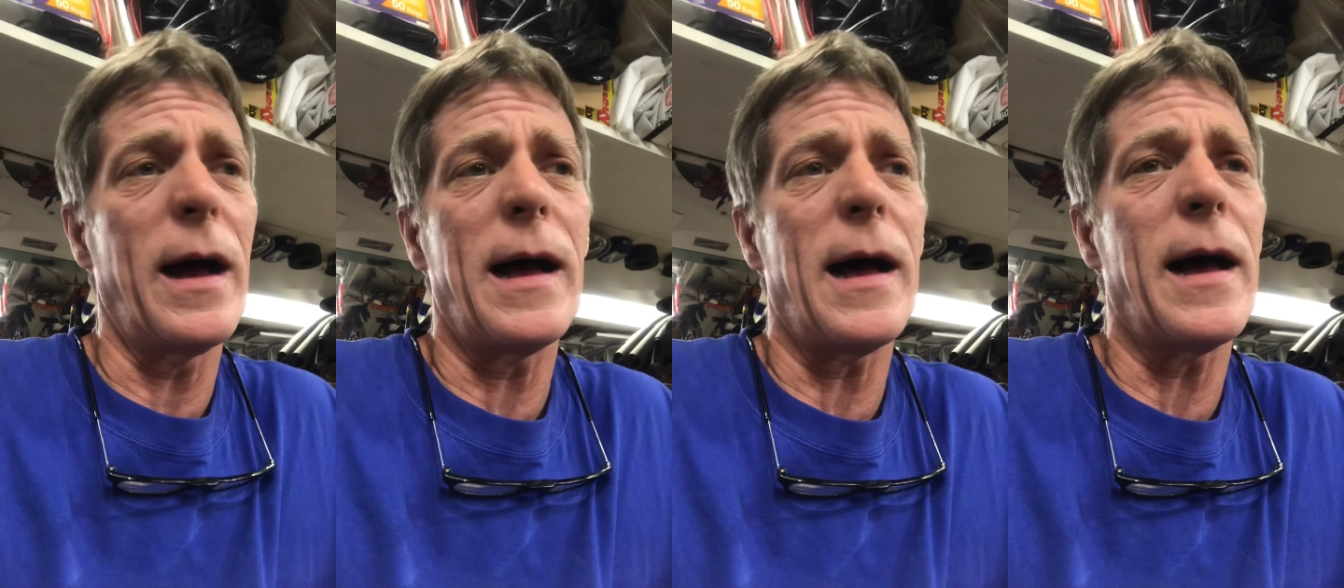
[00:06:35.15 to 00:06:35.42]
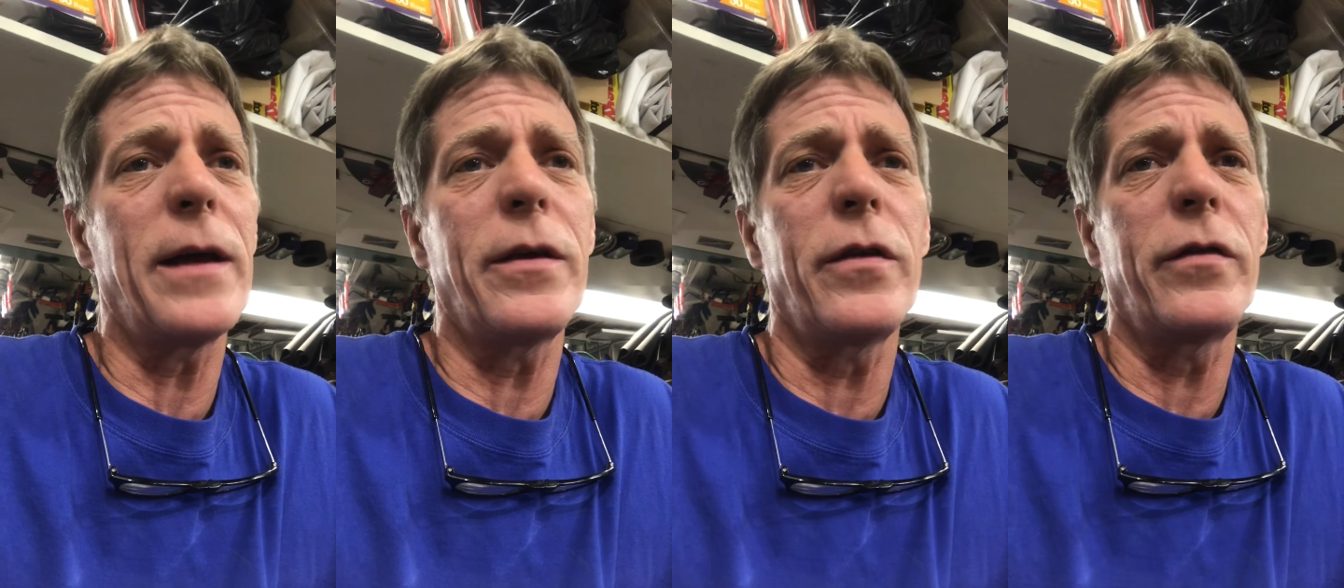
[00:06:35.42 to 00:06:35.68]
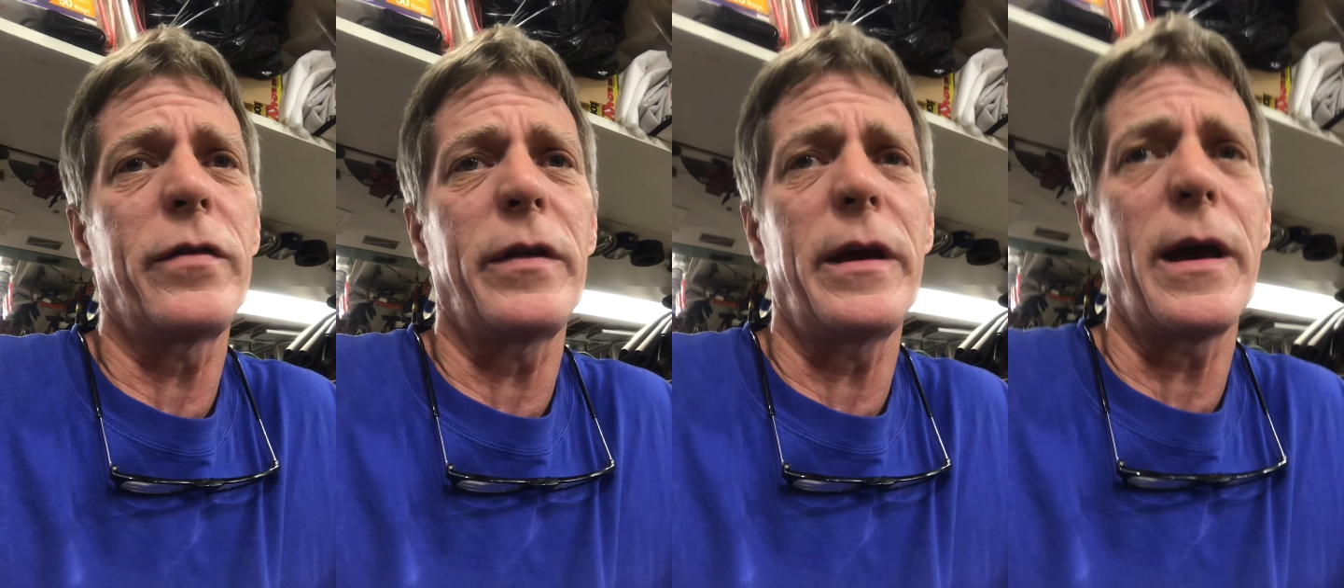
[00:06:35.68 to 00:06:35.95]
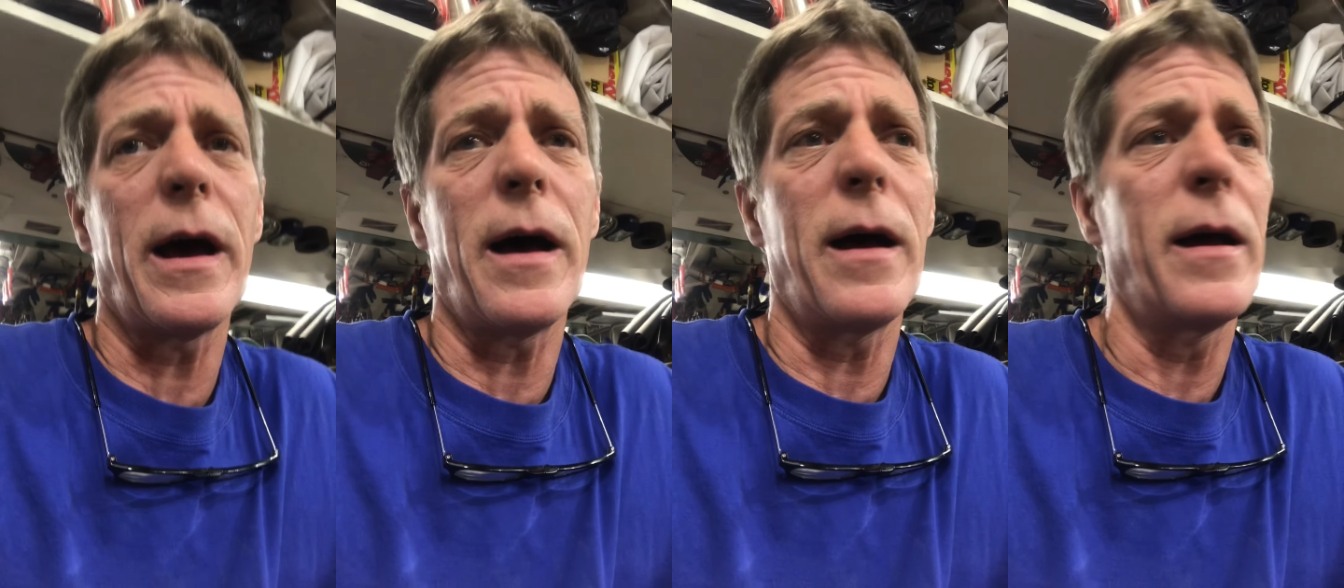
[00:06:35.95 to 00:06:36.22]
I use
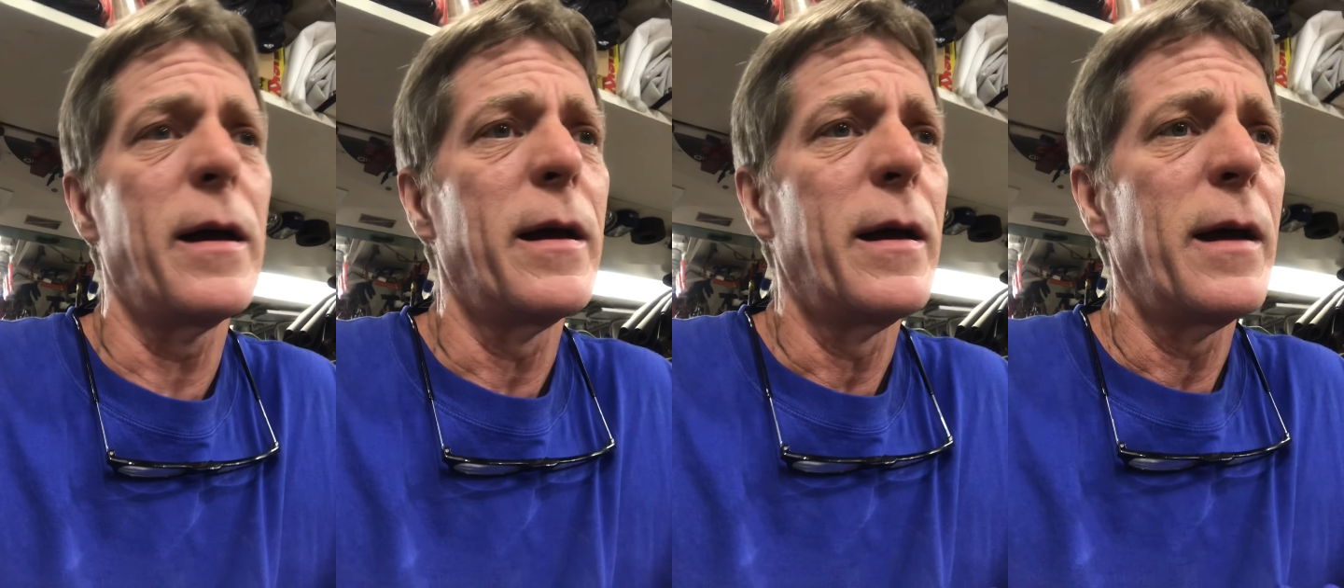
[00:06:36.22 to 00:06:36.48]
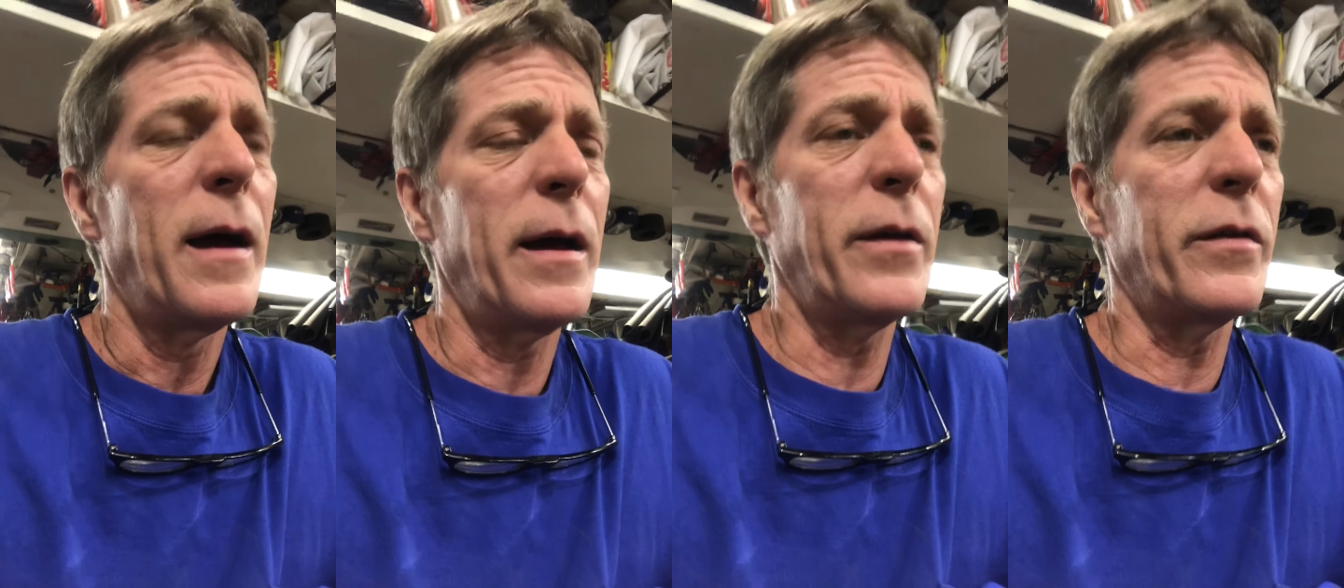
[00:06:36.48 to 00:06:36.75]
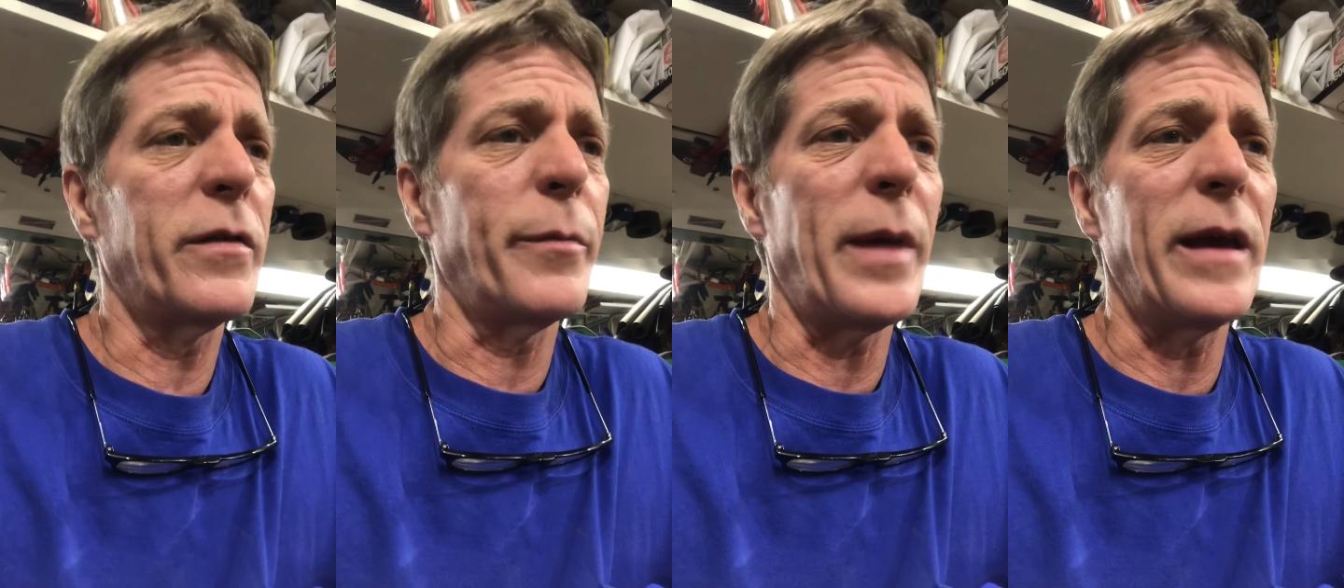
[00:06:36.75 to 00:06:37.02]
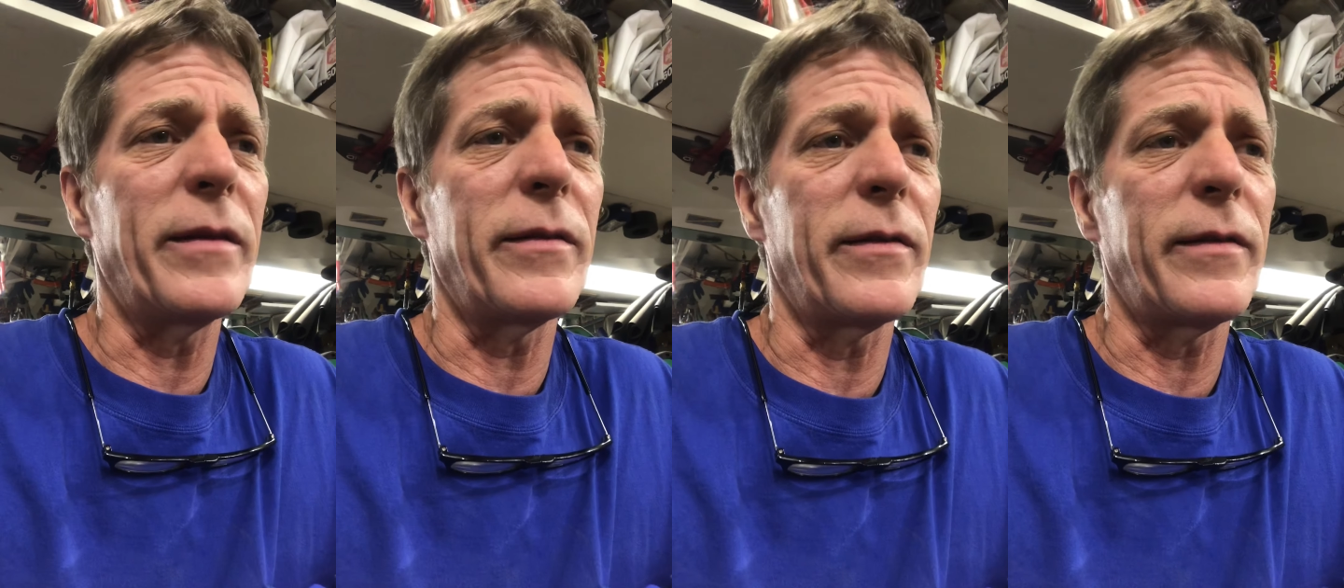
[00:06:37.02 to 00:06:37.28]
the
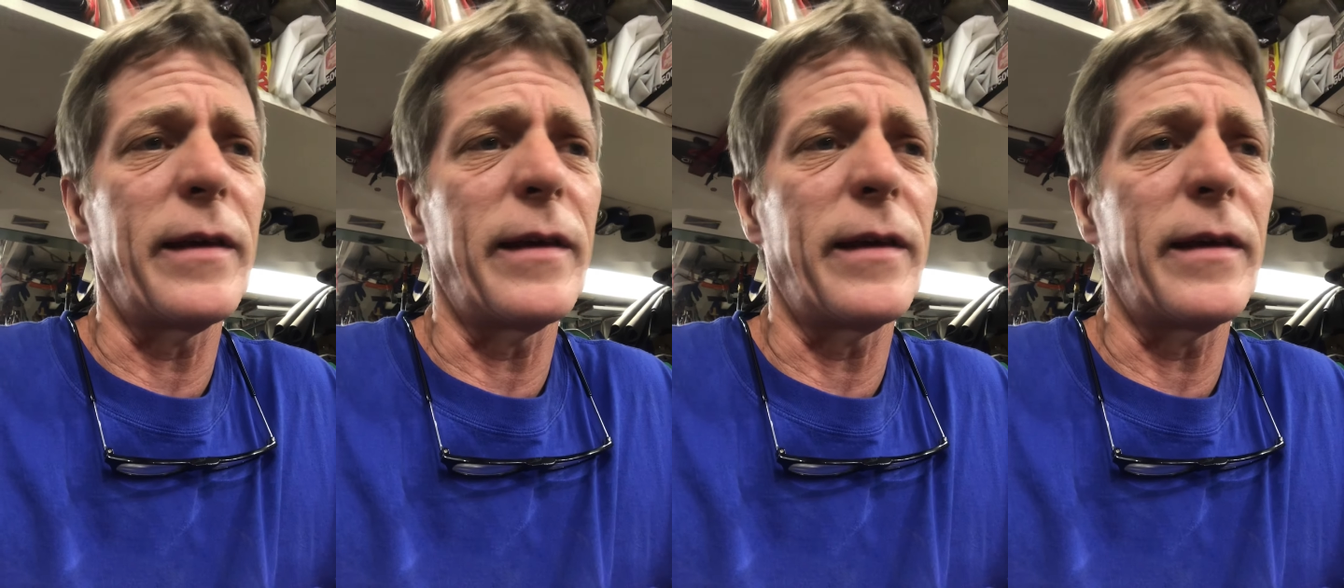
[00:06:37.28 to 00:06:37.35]
mason